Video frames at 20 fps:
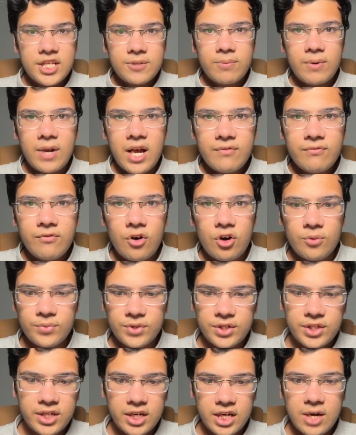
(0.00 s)

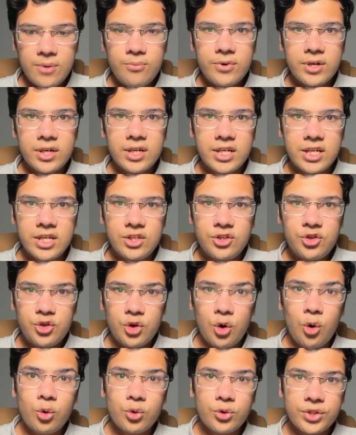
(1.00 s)
platforms deliberately
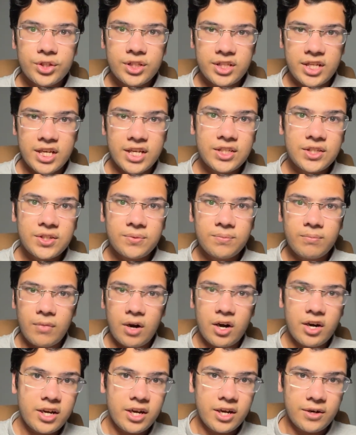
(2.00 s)
chose this
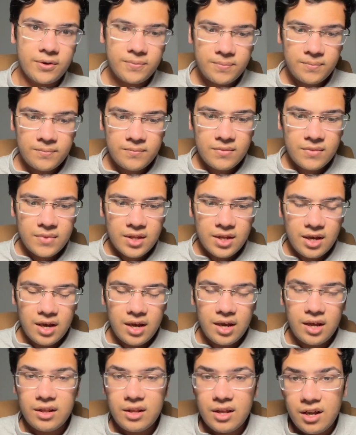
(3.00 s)
market.
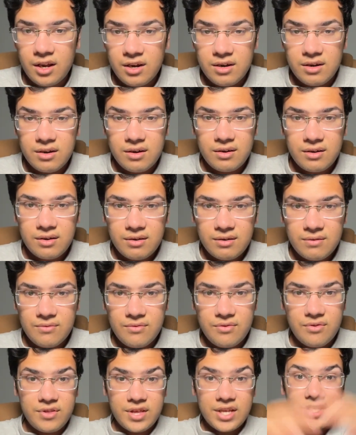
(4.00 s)
And then
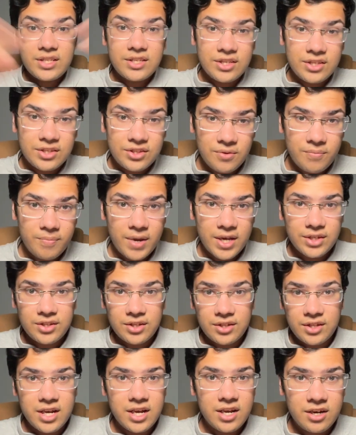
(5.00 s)
this is the
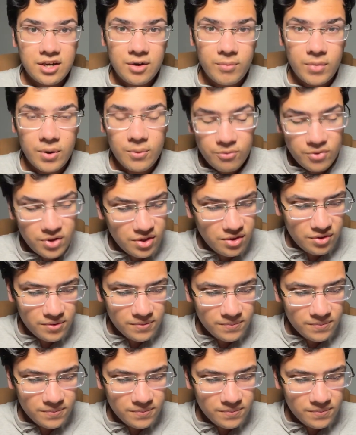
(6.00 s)
best they can come up with?